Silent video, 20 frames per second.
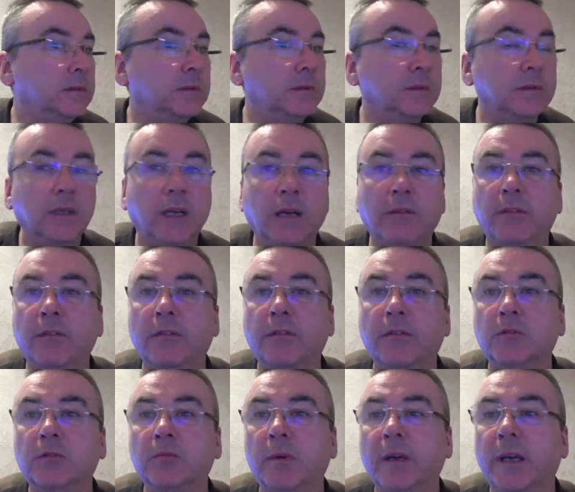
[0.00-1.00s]

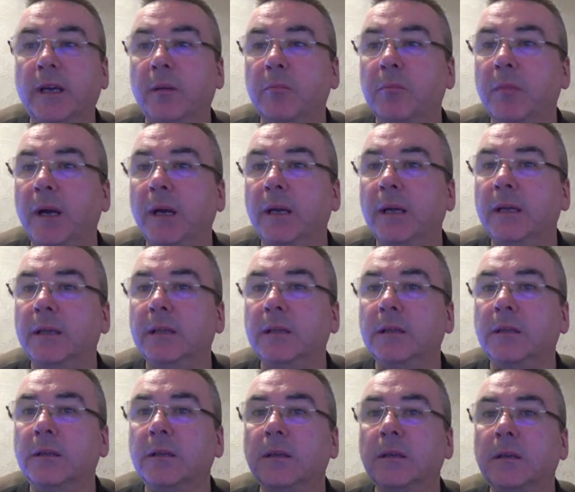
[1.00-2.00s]
Everything's working my end.
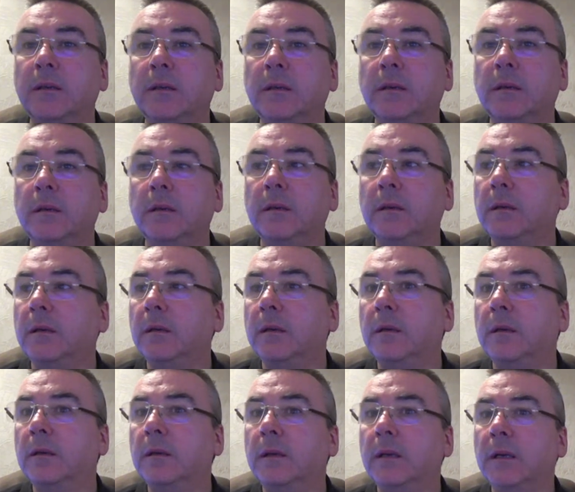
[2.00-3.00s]

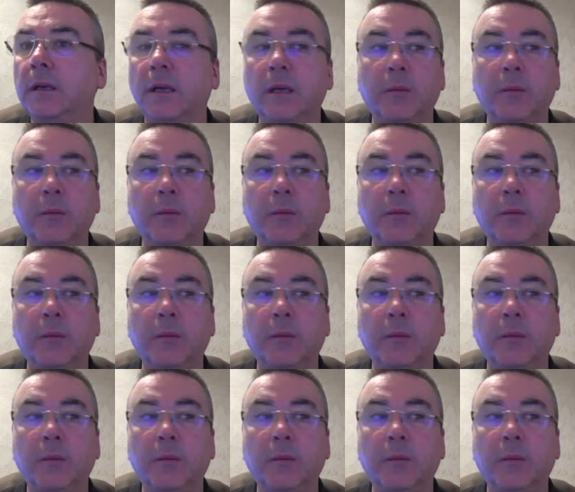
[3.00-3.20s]
Happy